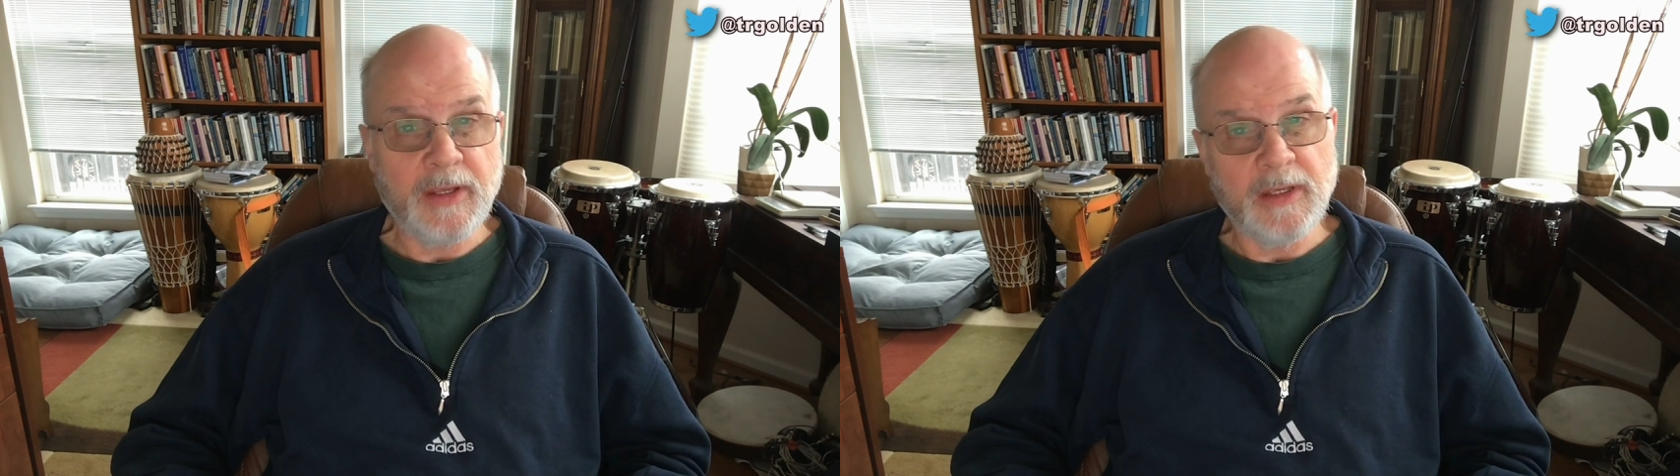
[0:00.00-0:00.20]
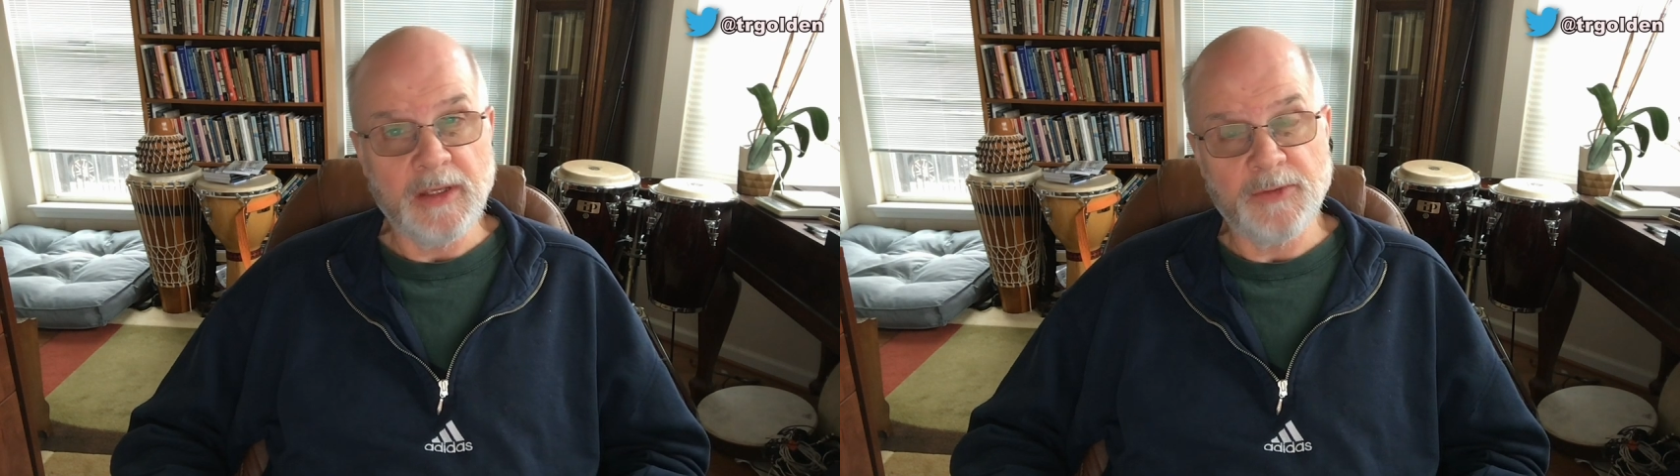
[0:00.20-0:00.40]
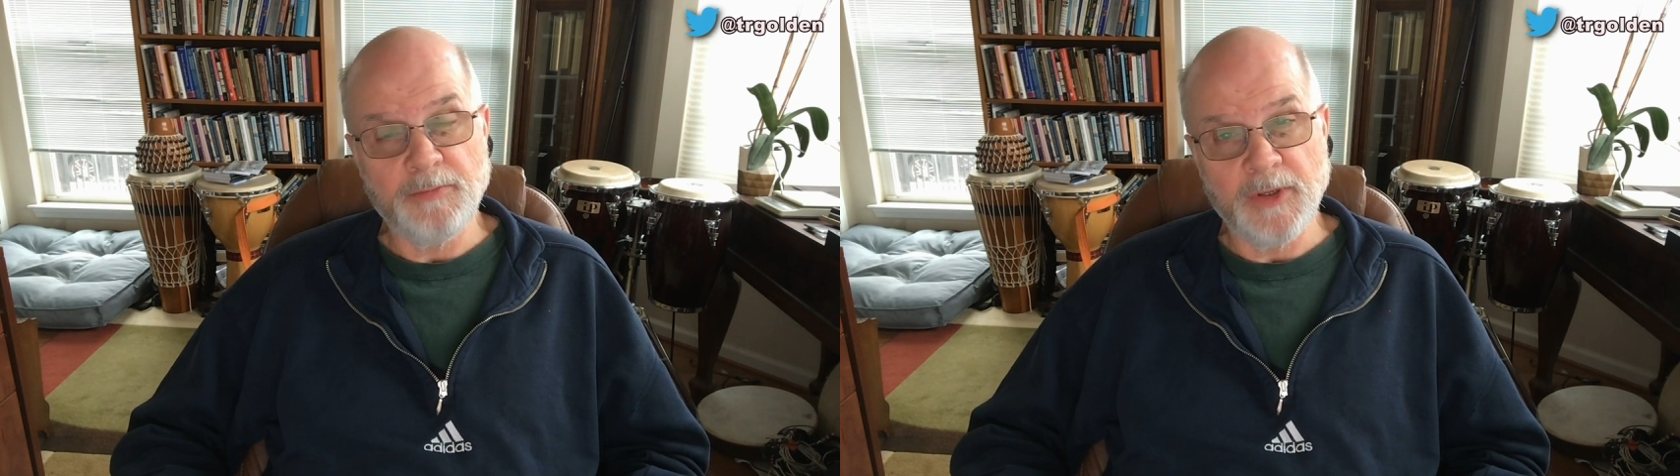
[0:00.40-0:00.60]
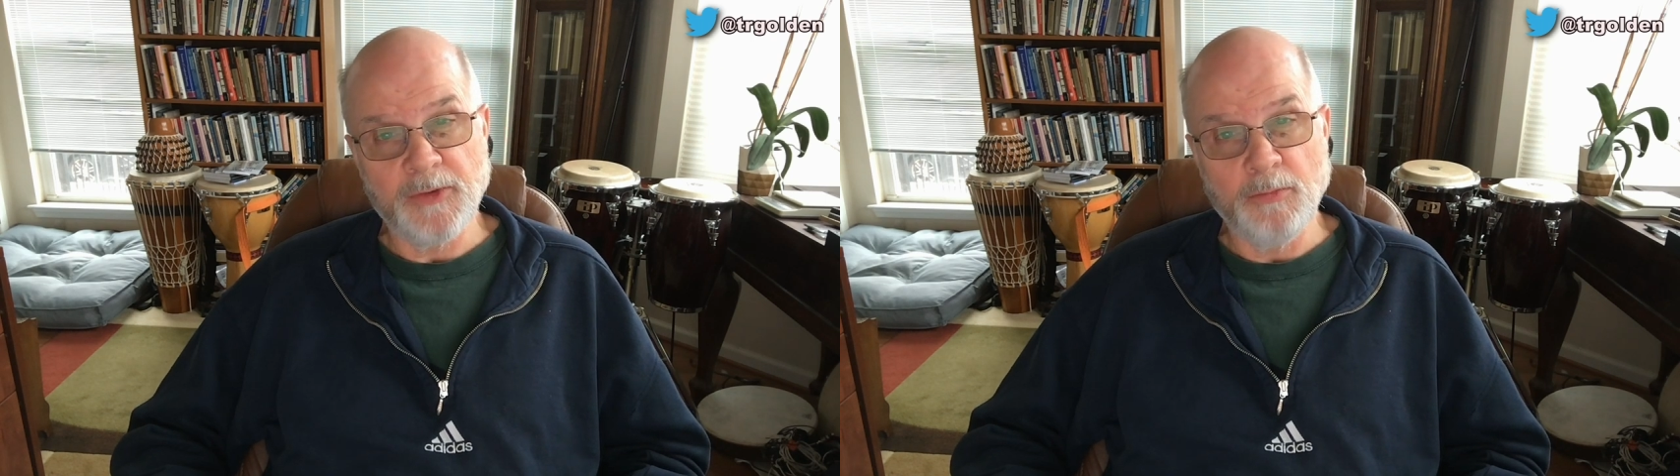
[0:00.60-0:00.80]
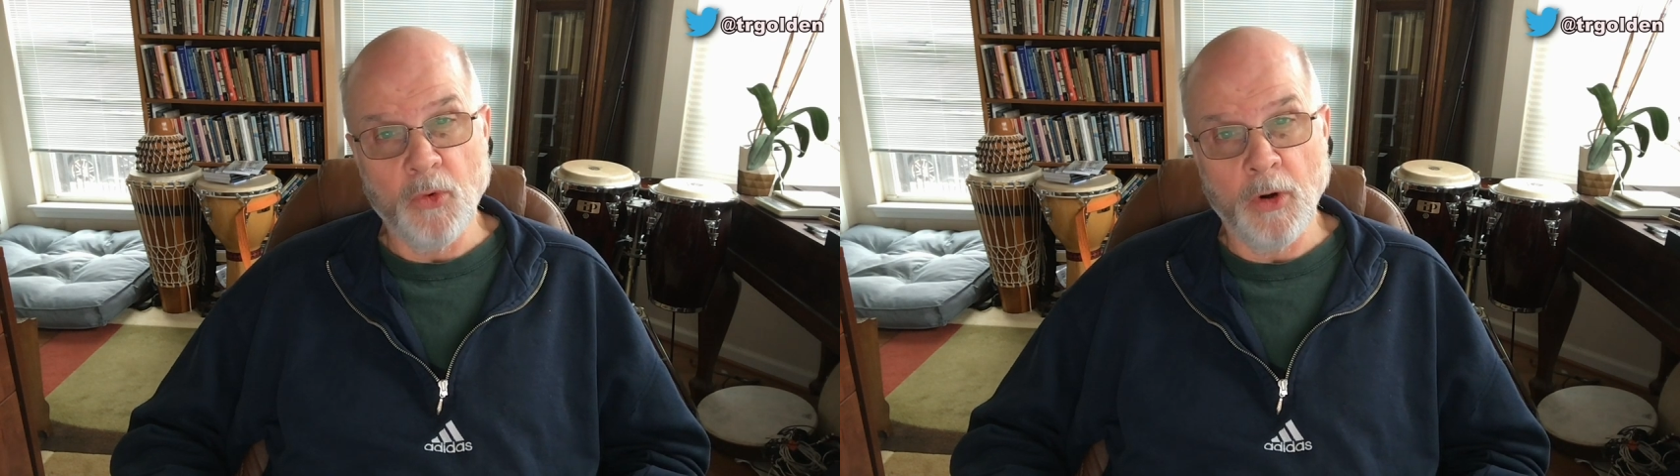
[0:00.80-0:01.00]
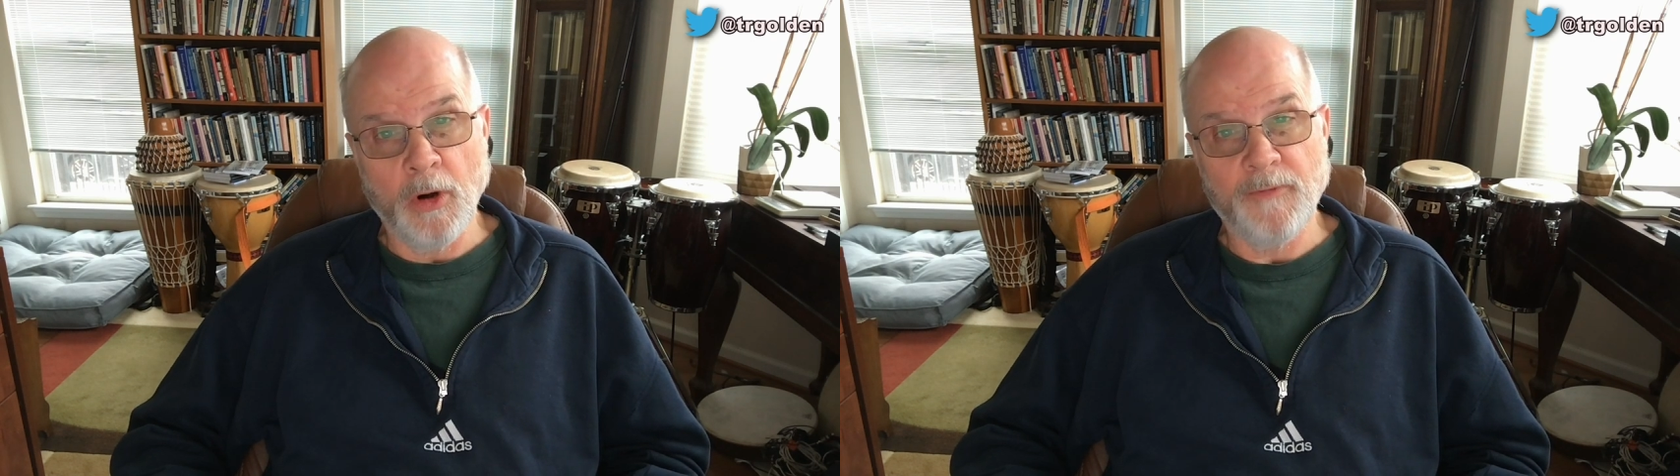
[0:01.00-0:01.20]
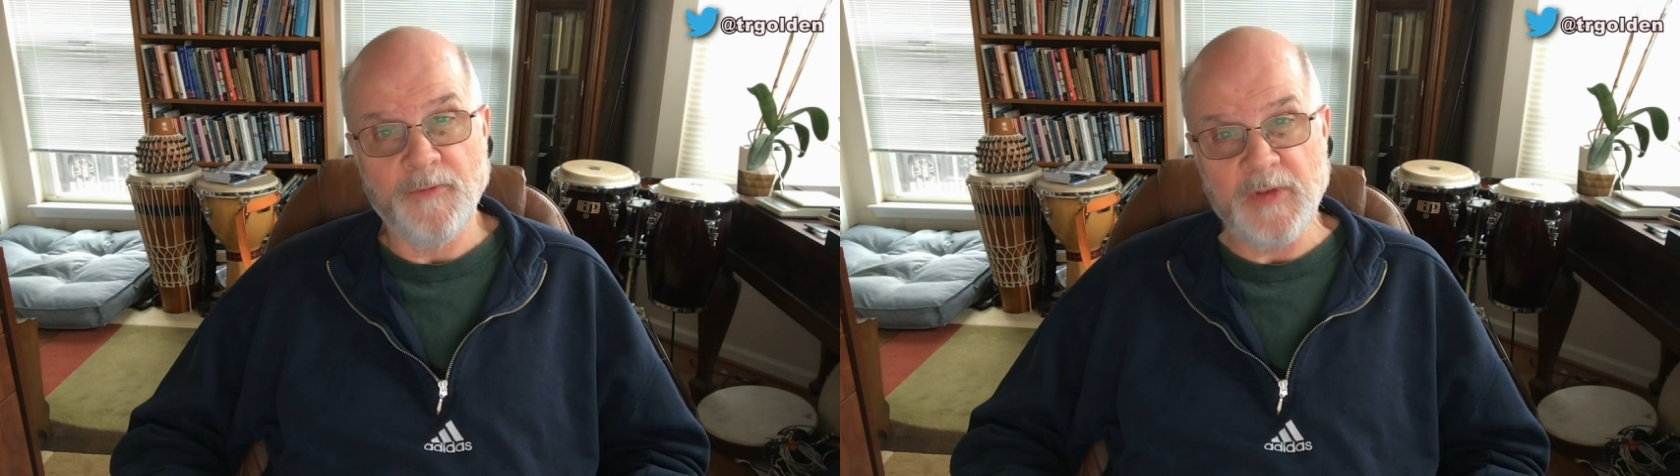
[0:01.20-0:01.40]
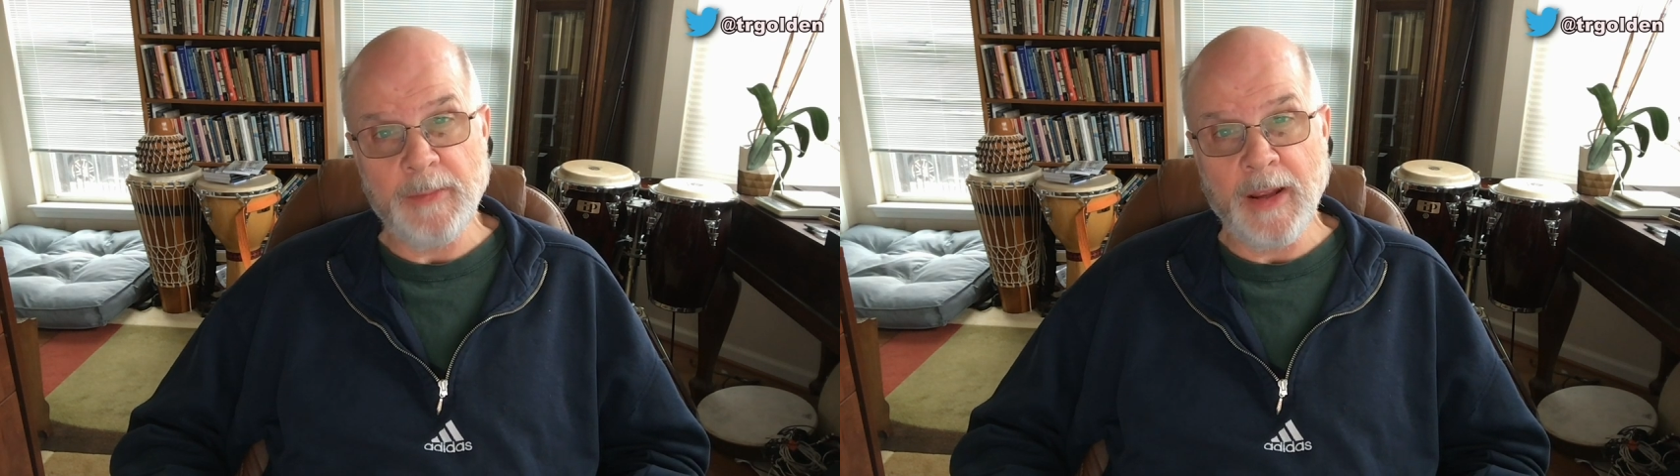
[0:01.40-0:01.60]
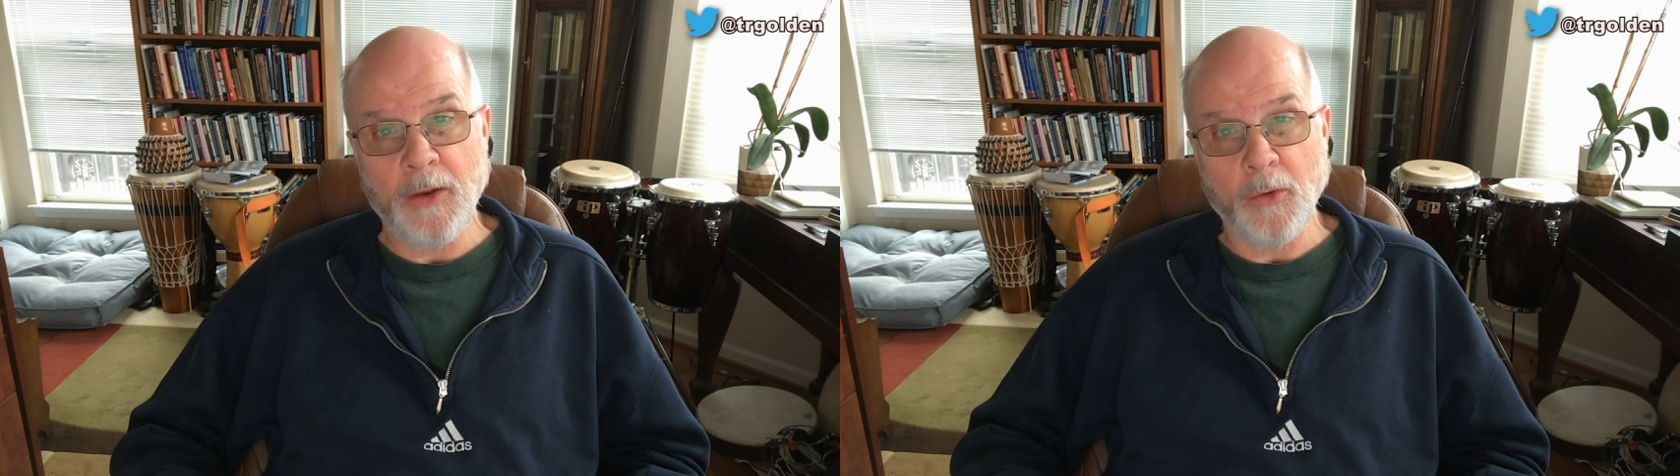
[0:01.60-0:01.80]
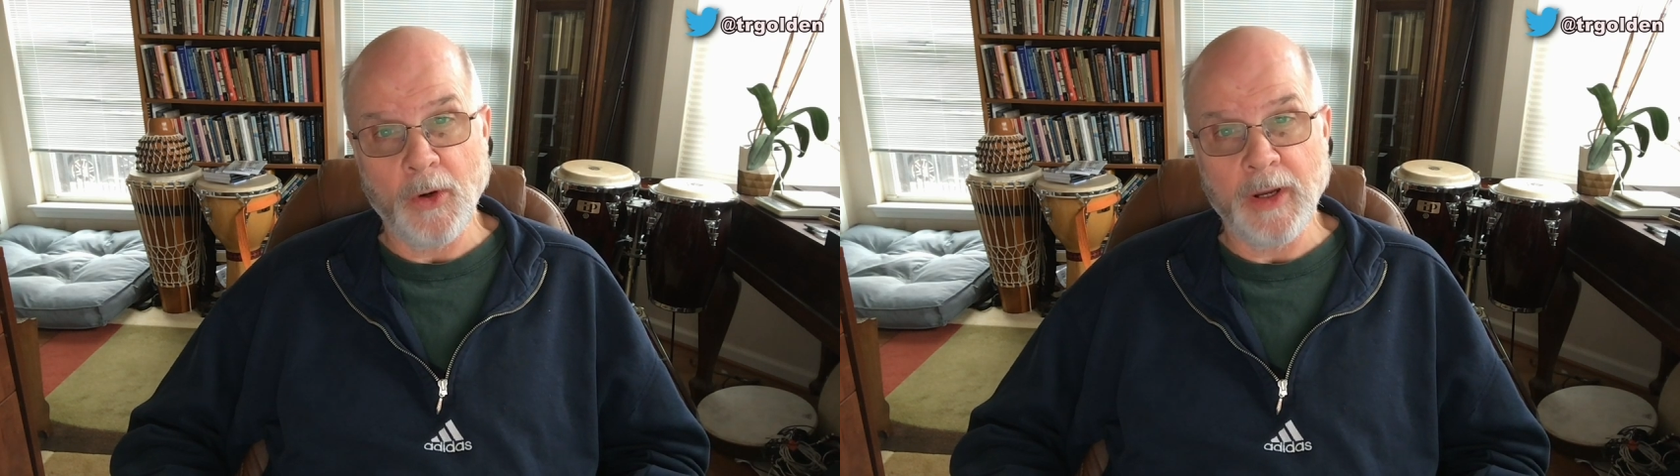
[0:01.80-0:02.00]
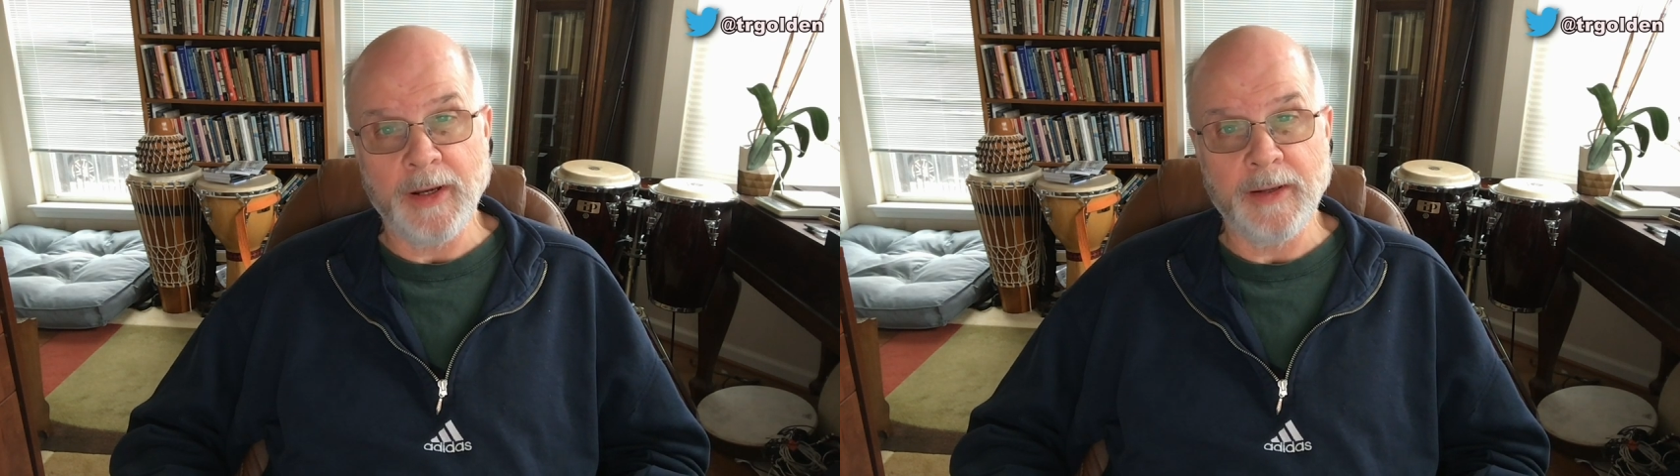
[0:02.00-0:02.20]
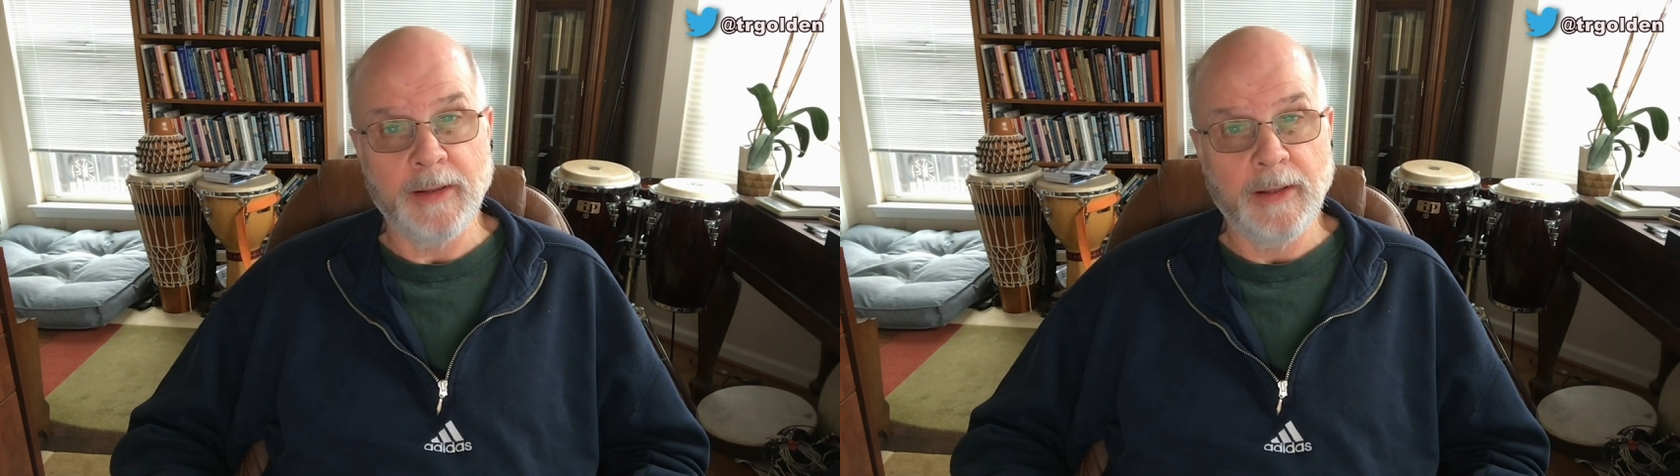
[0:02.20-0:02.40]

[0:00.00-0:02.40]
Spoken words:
is more female-oriented.